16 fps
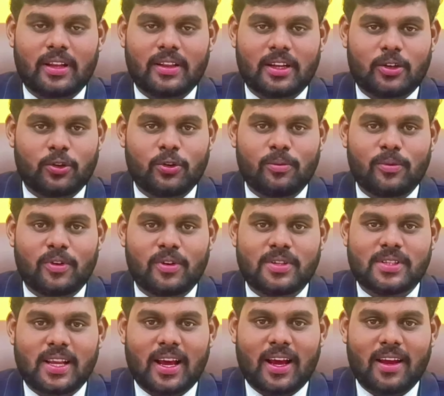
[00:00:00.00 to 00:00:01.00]
The two
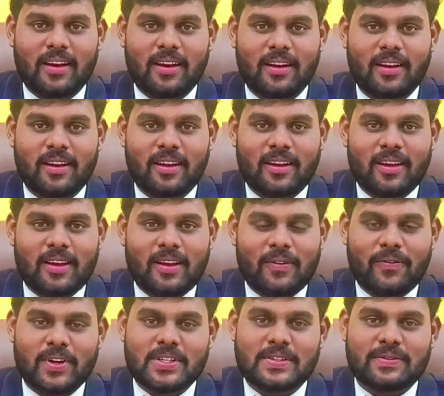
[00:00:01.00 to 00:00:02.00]
modes are,
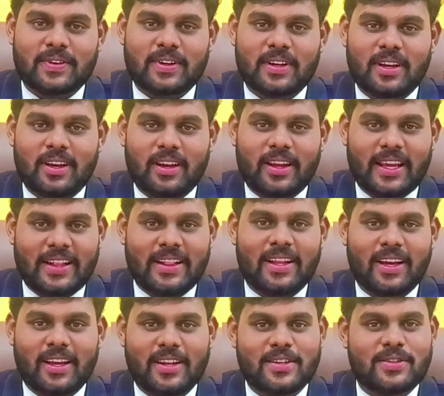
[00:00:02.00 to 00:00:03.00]
first one in
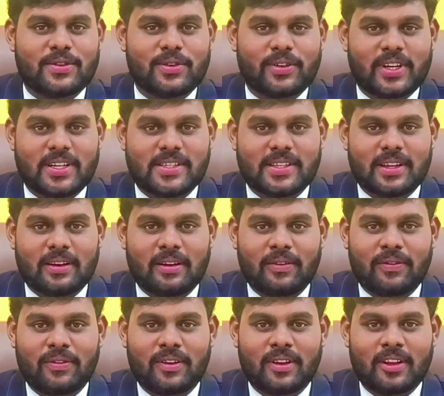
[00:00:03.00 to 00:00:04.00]
the institute
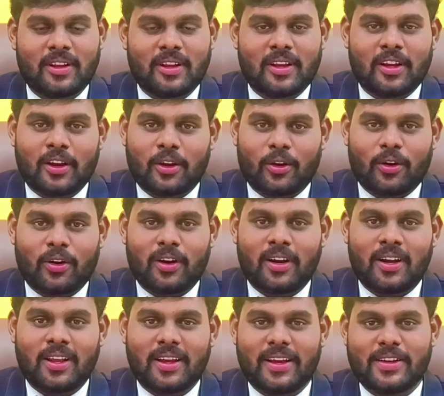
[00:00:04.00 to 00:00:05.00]
itself
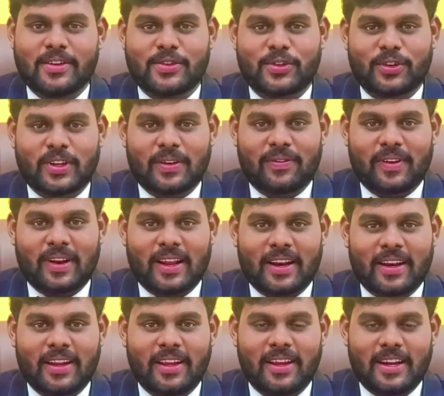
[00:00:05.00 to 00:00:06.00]
called Institute of
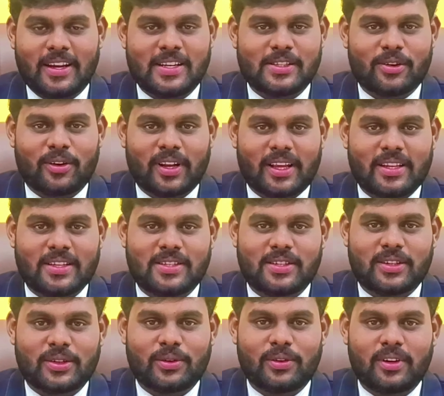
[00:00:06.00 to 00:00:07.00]
Learning. It is our
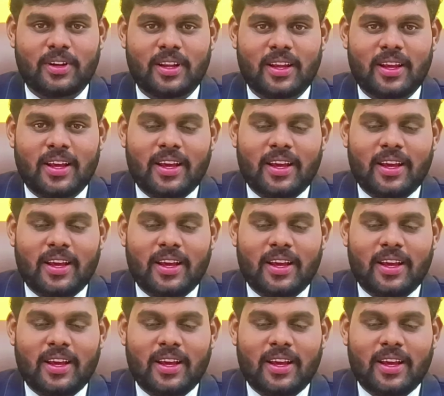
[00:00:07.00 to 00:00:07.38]
institute.